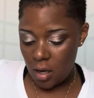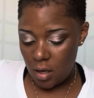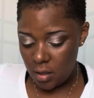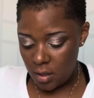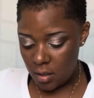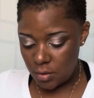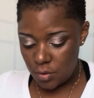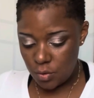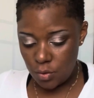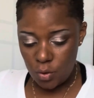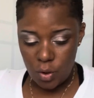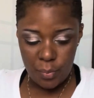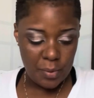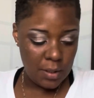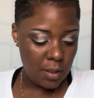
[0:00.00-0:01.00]
uh,
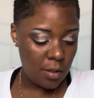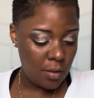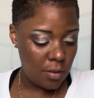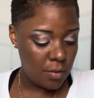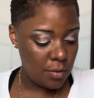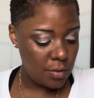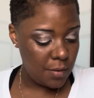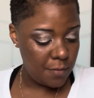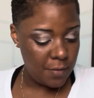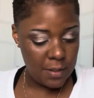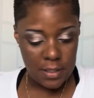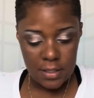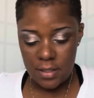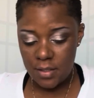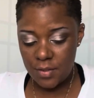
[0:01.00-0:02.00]
Scorpios,
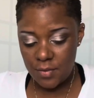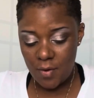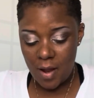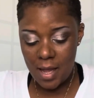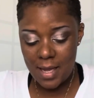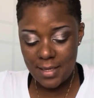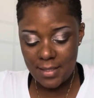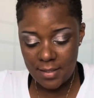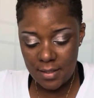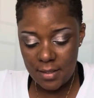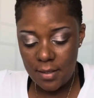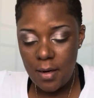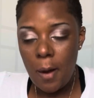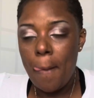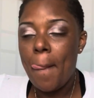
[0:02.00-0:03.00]
Phoenix rising.